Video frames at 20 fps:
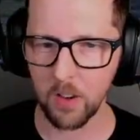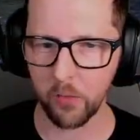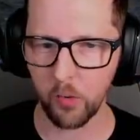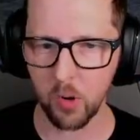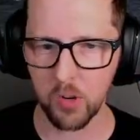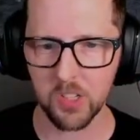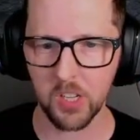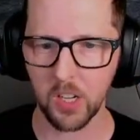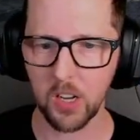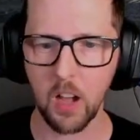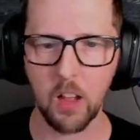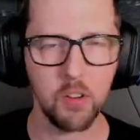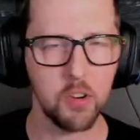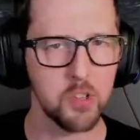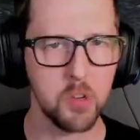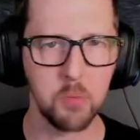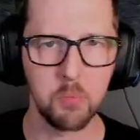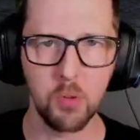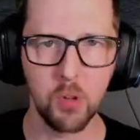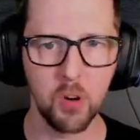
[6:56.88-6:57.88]
of course the
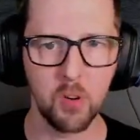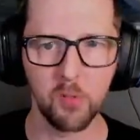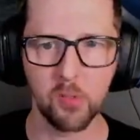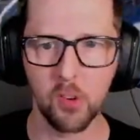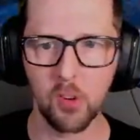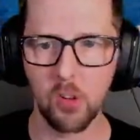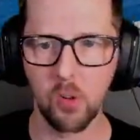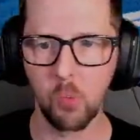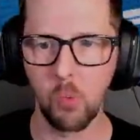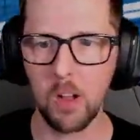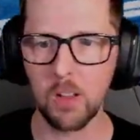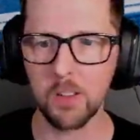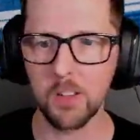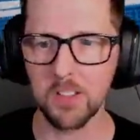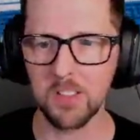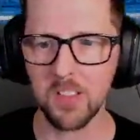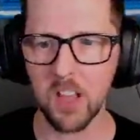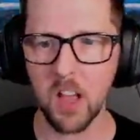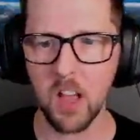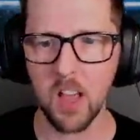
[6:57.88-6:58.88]
colors are beautiful, well
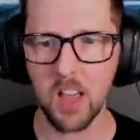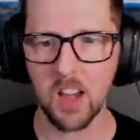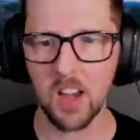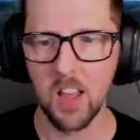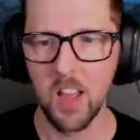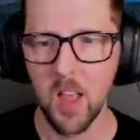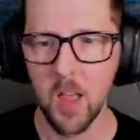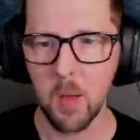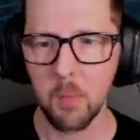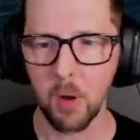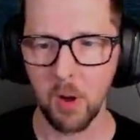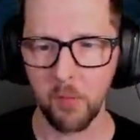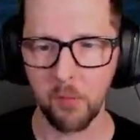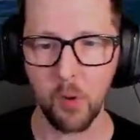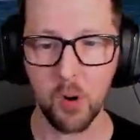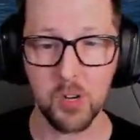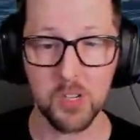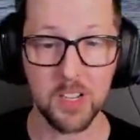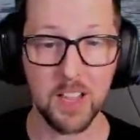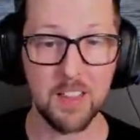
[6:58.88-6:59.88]
designed. But
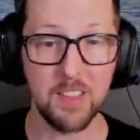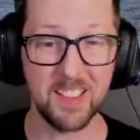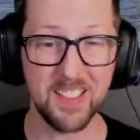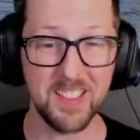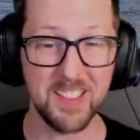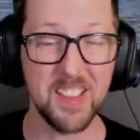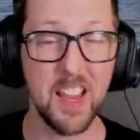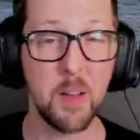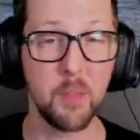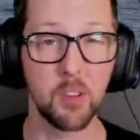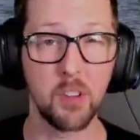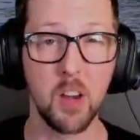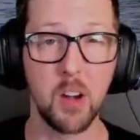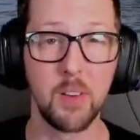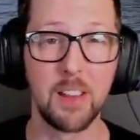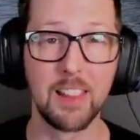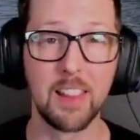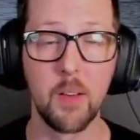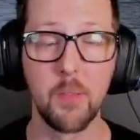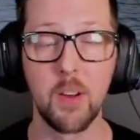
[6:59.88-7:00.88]
unfortunately, I think this camo is going
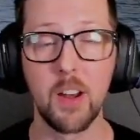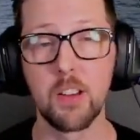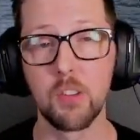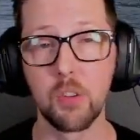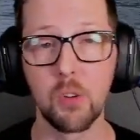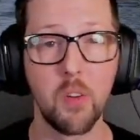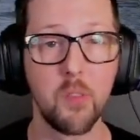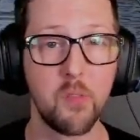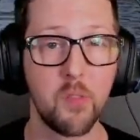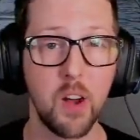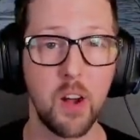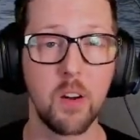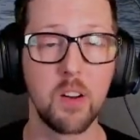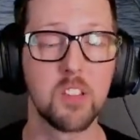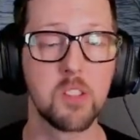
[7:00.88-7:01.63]
to be limited to a very